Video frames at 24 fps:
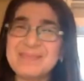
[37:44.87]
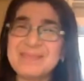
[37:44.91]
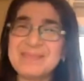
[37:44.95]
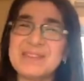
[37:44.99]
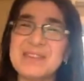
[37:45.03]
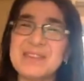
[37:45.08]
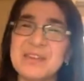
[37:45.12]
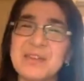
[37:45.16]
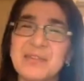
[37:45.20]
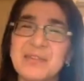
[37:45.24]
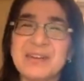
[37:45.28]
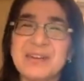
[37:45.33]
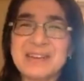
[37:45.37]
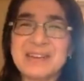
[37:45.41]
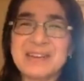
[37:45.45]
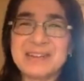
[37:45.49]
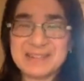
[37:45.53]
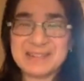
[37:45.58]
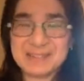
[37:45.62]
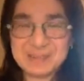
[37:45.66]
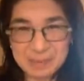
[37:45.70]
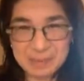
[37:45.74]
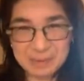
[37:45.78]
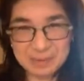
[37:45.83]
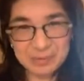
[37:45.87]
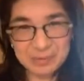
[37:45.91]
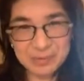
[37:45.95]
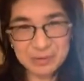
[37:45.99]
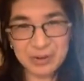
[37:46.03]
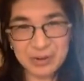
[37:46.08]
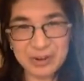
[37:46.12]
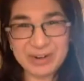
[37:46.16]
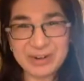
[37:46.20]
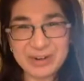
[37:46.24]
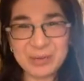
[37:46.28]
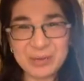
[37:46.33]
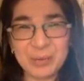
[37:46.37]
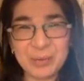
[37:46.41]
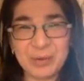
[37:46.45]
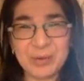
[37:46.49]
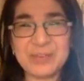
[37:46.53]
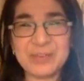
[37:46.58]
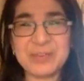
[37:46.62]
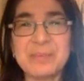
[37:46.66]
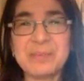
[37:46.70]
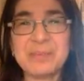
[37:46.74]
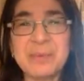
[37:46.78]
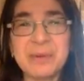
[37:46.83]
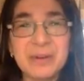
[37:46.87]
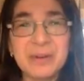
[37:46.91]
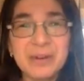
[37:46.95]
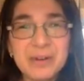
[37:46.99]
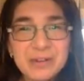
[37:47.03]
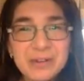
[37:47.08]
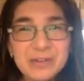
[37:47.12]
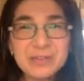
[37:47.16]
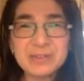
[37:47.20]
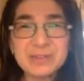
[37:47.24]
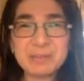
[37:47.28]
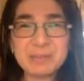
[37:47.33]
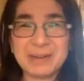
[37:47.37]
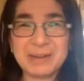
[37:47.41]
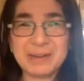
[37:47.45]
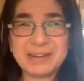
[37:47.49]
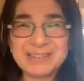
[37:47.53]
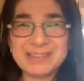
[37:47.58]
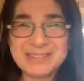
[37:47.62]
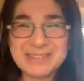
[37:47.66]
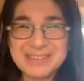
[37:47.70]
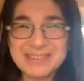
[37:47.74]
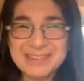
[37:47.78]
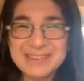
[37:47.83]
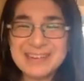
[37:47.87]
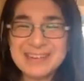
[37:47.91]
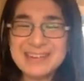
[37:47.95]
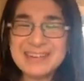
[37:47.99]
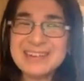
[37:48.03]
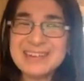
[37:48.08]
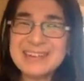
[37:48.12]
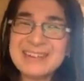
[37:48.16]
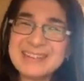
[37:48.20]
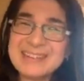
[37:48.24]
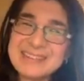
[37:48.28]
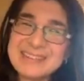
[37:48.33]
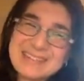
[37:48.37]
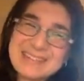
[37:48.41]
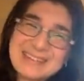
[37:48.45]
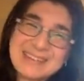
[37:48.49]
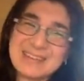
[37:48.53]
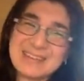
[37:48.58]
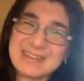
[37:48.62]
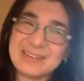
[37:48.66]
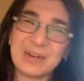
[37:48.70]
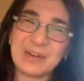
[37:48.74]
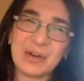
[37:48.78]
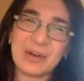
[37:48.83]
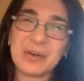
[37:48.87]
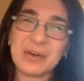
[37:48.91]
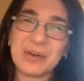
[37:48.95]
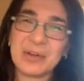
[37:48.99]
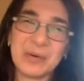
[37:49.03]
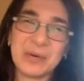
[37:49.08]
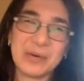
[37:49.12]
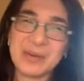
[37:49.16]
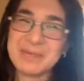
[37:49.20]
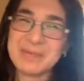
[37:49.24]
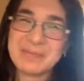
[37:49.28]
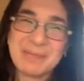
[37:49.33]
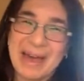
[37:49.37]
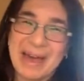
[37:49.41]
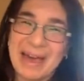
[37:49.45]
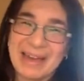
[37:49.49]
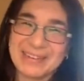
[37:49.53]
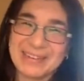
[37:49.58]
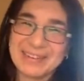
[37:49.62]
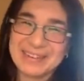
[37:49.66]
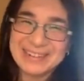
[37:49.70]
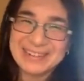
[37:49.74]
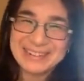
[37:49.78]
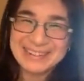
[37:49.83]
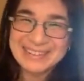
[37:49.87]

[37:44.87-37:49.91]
Tiffany has been trying to work some miracles, but it's like an ongoing battle.